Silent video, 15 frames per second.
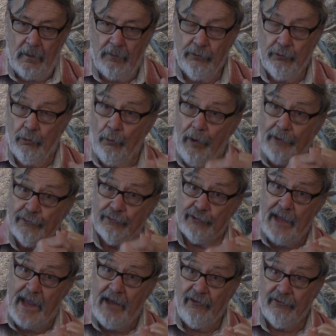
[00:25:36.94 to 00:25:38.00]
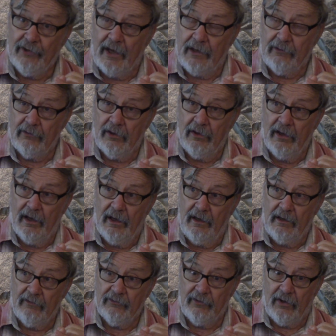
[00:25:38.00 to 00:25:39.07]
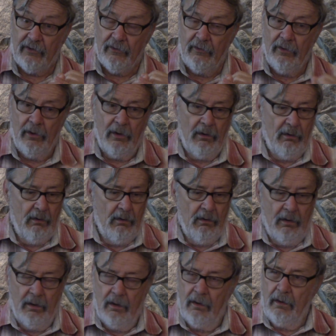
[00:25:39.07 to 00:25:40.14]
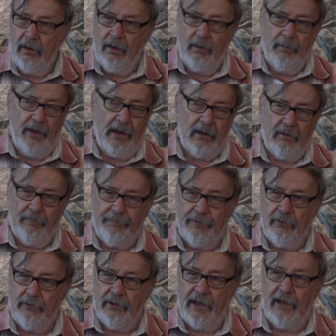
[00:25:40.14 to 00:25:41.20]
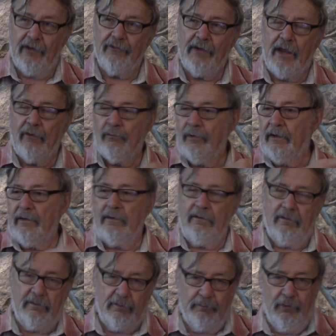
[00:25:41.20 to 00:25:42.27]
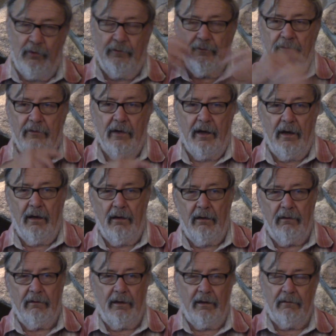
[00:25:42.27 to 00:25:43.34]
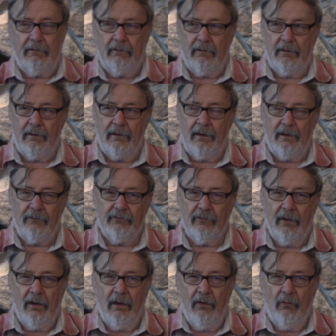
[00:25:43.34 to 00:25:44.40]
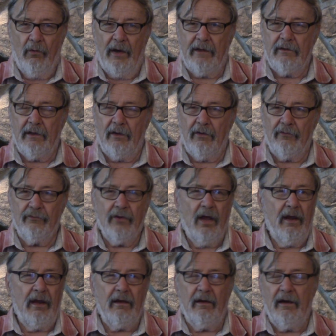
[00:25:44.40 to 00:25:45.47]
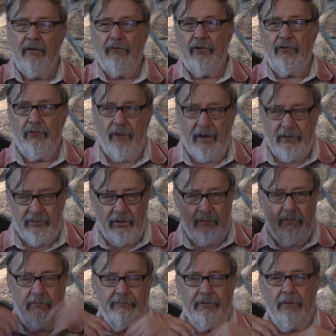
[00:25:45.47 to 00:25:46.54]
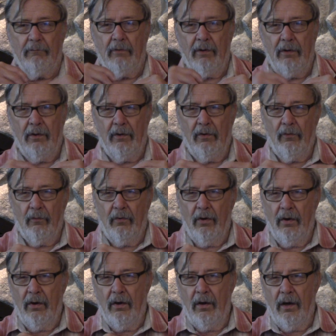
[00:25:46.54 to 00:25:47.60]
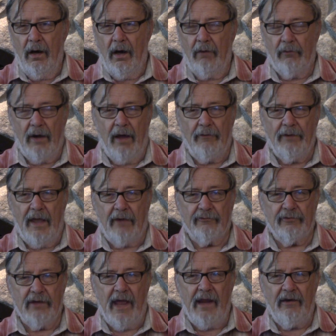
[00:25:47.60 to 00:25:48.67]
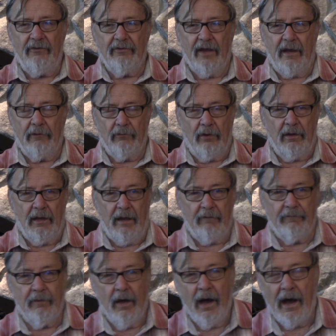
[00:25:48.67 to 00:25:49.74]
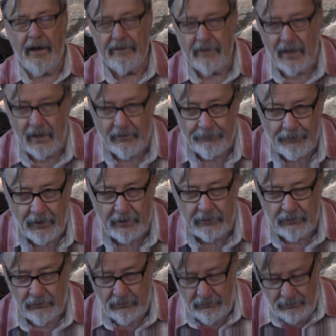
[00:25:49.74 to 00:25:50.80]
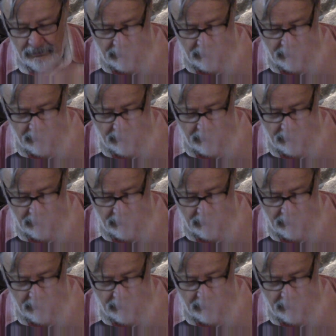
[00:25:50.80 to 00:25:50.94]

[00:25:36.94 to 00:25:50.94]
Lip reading: to one stand site during the hunting season, in a matter of a few days, that wind has moved around, and it's whitetails in every direction from around that stand site will have identified you